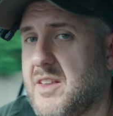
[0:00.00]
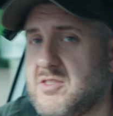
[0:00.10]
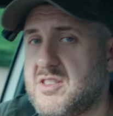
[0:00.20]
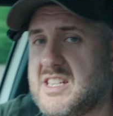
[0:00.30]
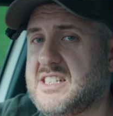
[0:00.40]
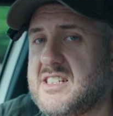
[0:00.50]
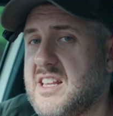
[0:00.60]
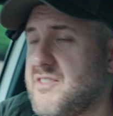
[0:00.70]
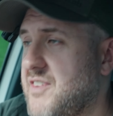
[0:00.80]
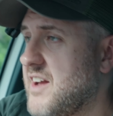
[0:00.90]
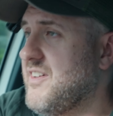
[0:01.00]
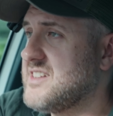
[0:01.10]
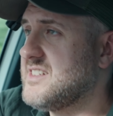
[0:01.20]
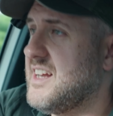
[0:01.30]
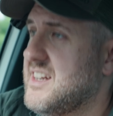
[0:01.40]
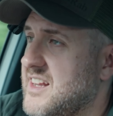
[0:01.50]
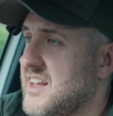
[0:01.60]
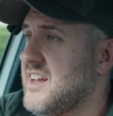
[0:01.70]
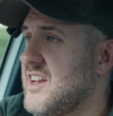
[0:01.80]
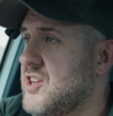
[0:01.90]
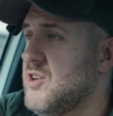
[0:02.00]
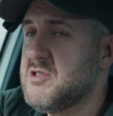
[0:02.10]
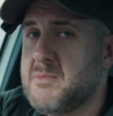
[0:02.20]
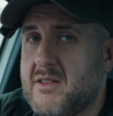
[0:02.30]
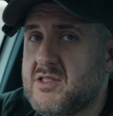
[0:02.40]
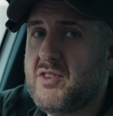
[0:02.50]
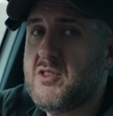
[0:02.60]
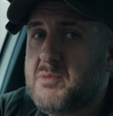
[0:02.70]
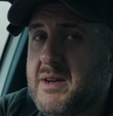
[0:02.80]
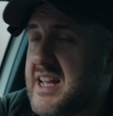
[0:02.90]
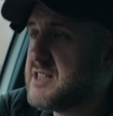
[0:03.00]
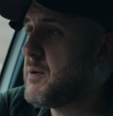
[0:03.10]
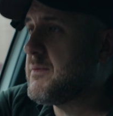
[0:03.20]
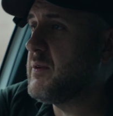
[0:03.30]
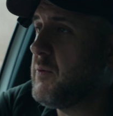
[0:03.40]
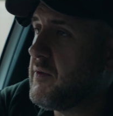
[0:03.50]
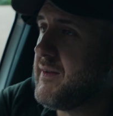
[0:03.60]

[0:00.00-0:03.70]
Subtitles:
So the 16-35 hasn't had huge amounts of use, but it is probably one of